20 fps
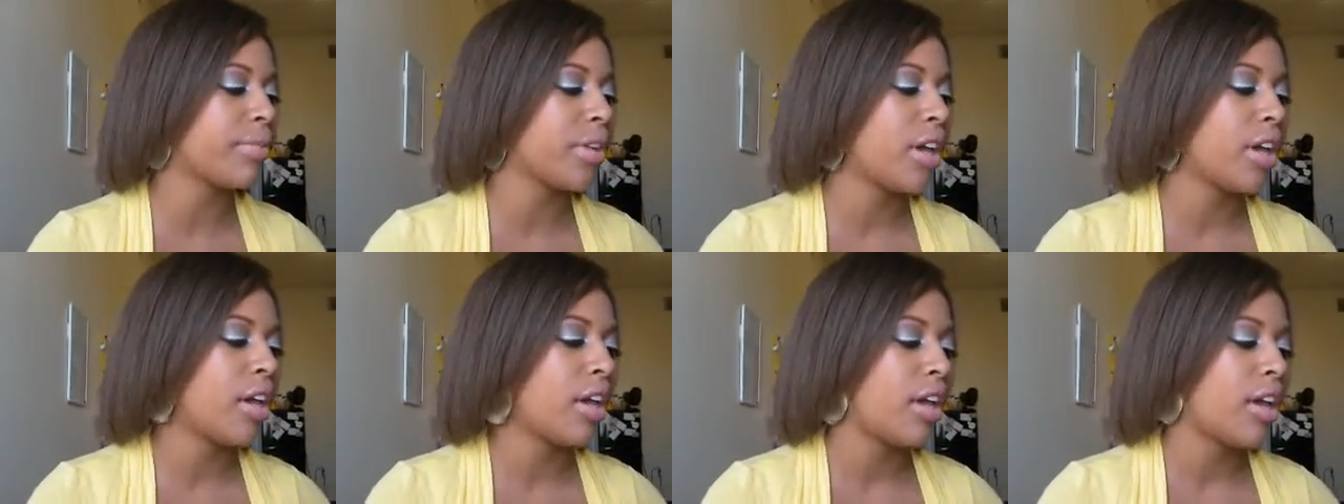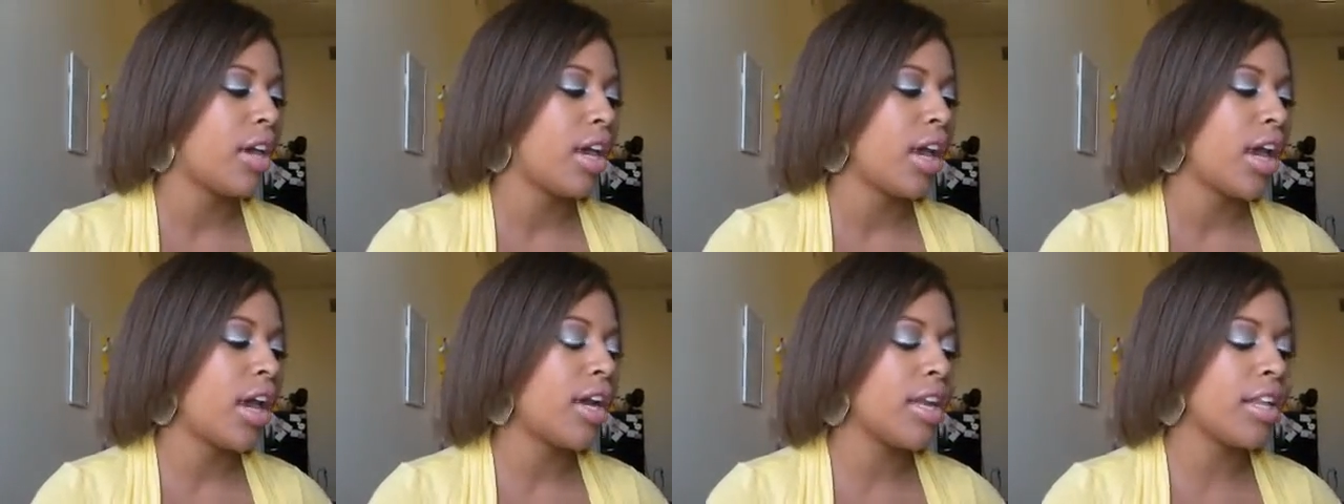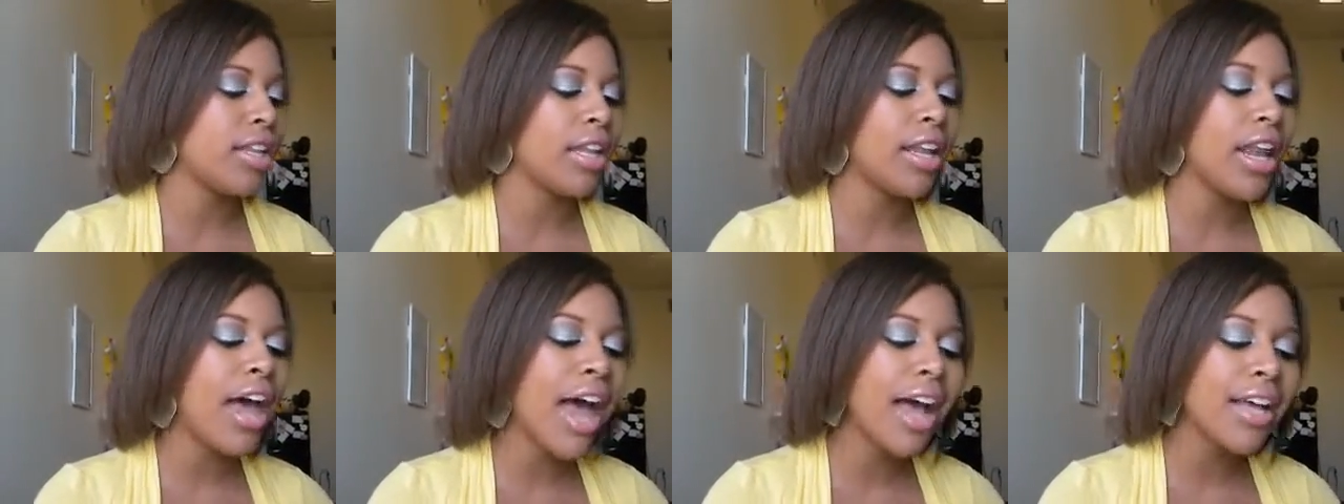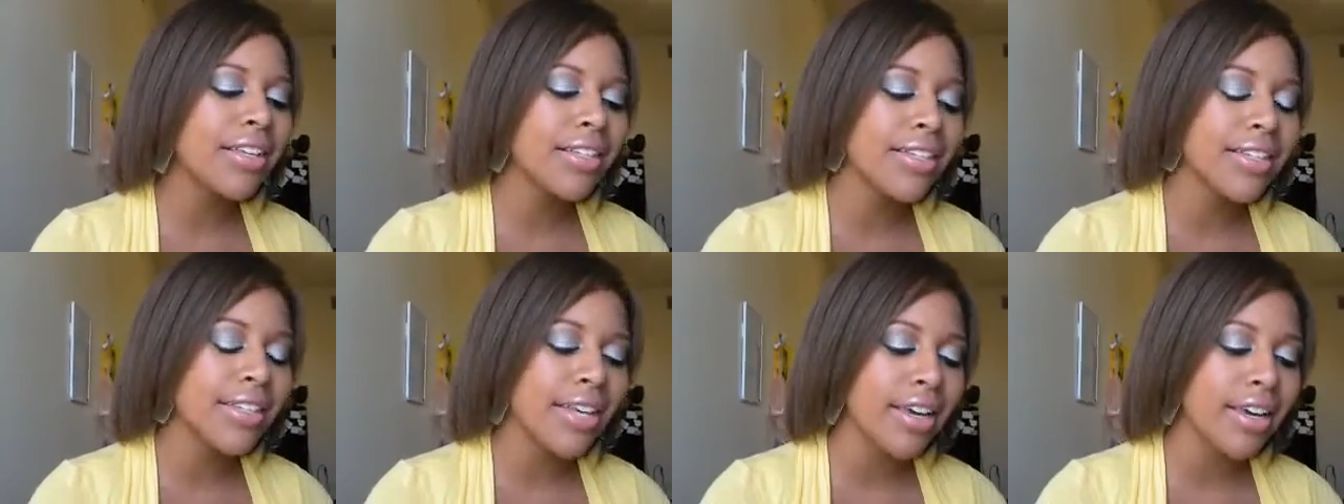And then the
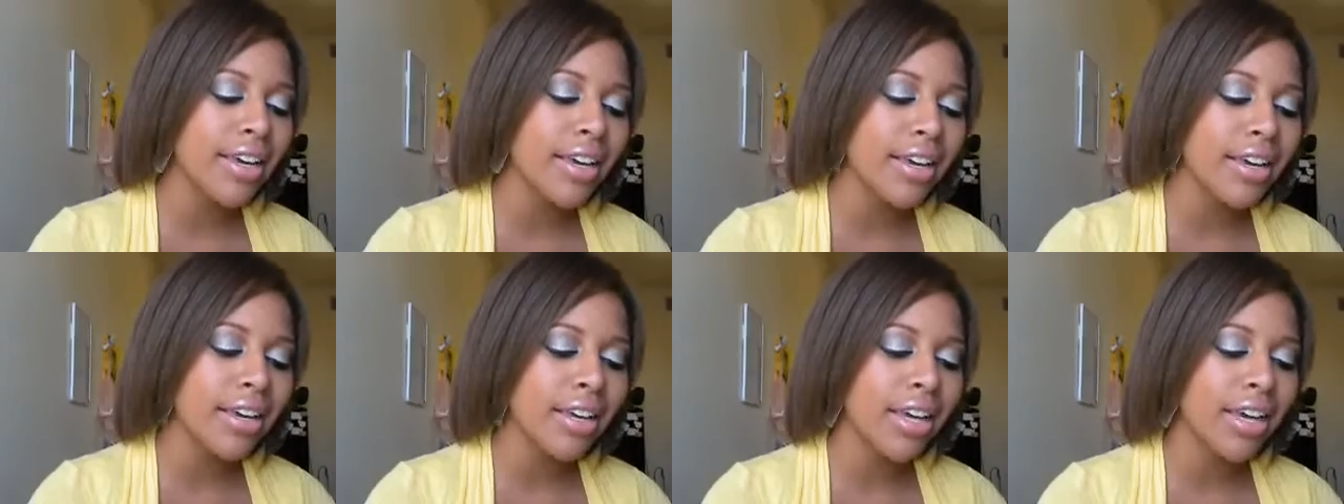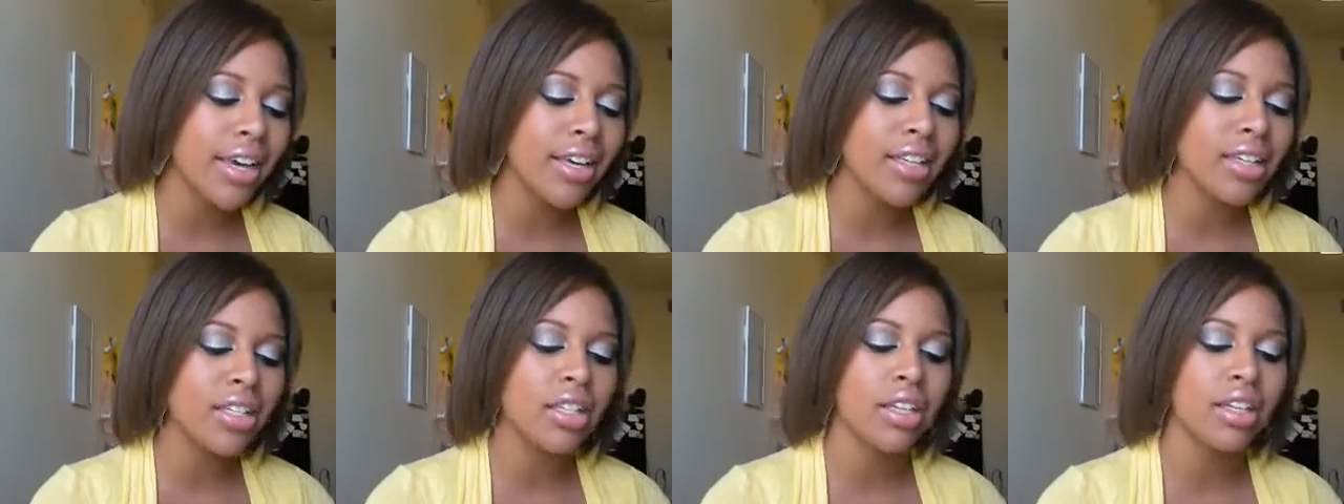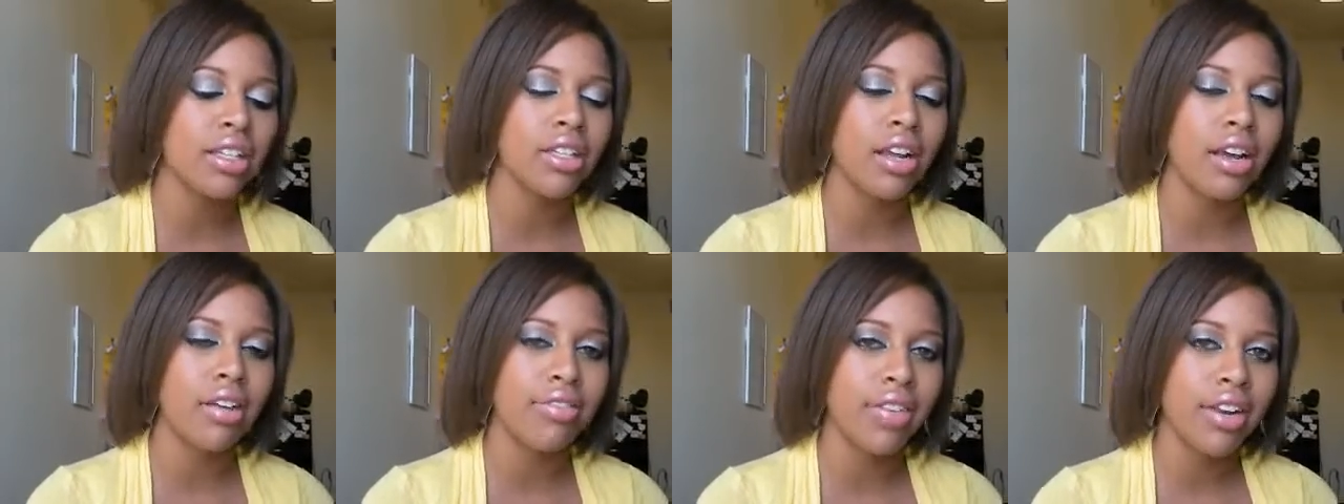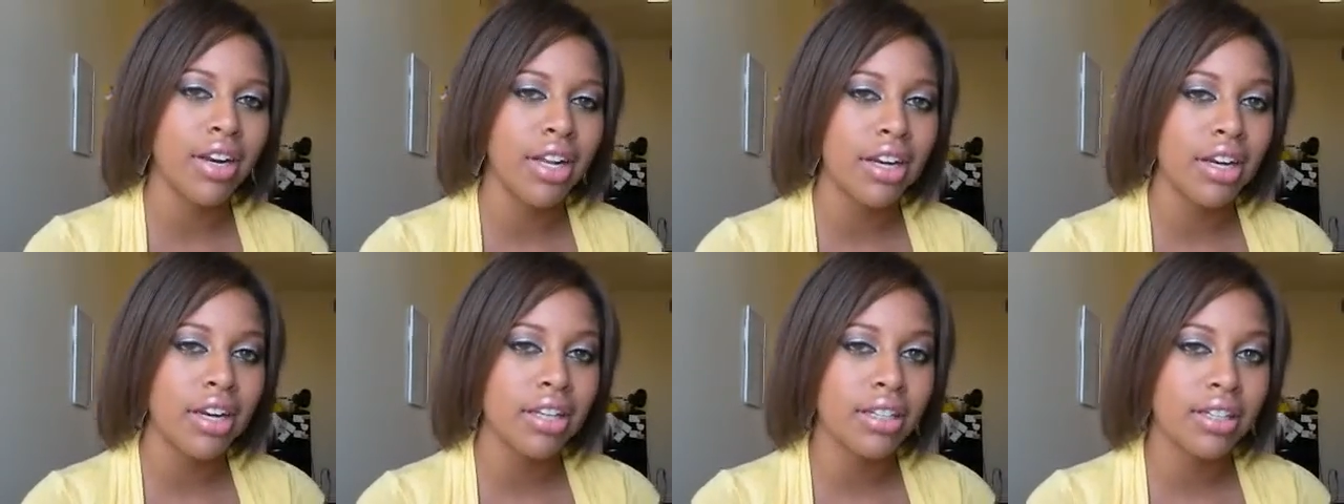last thing is a
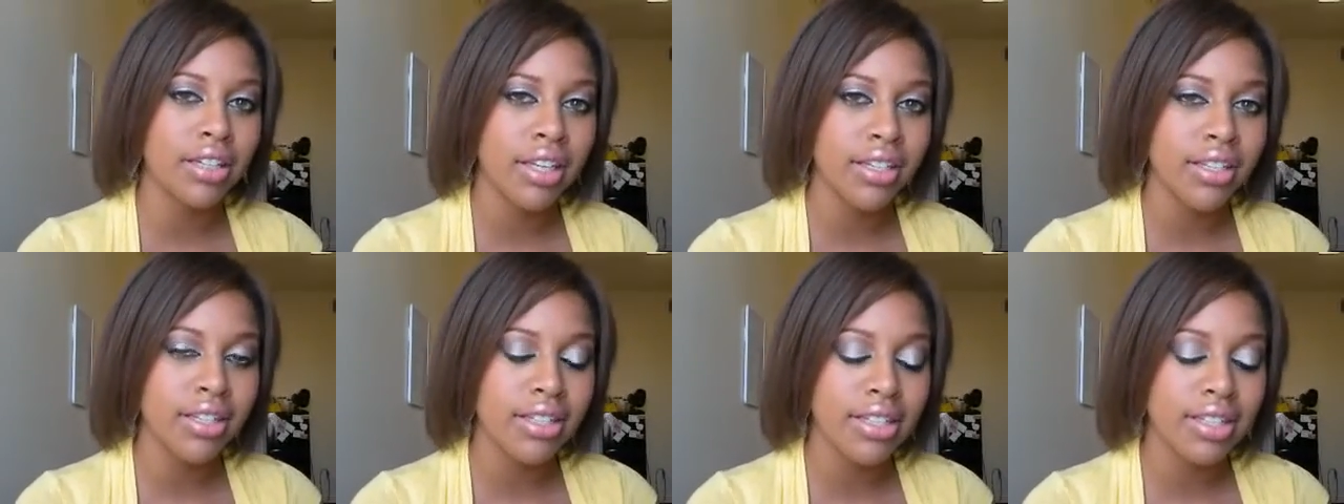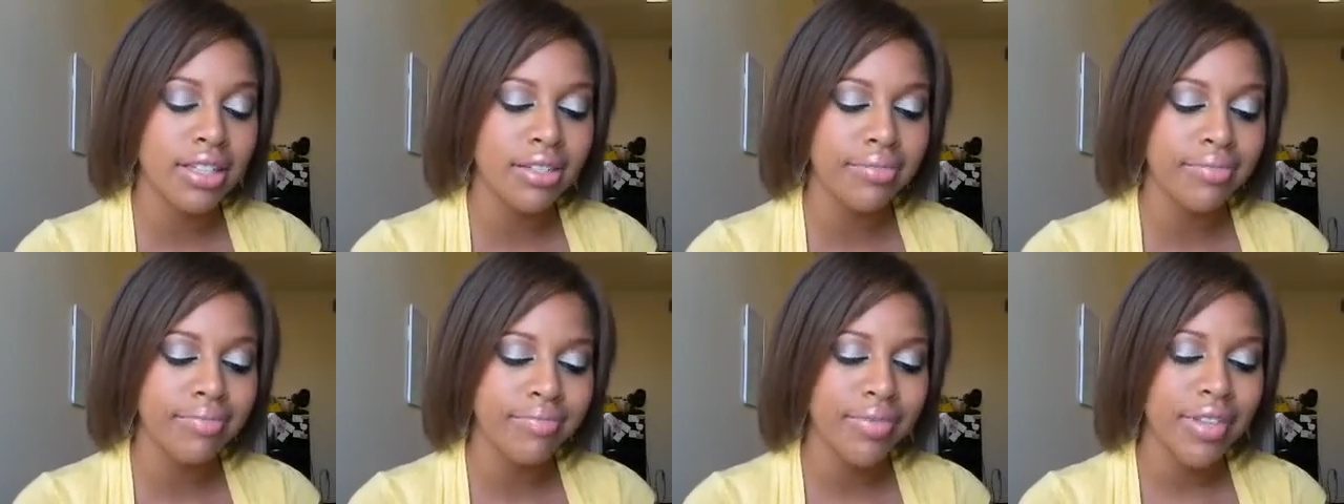definite necessity.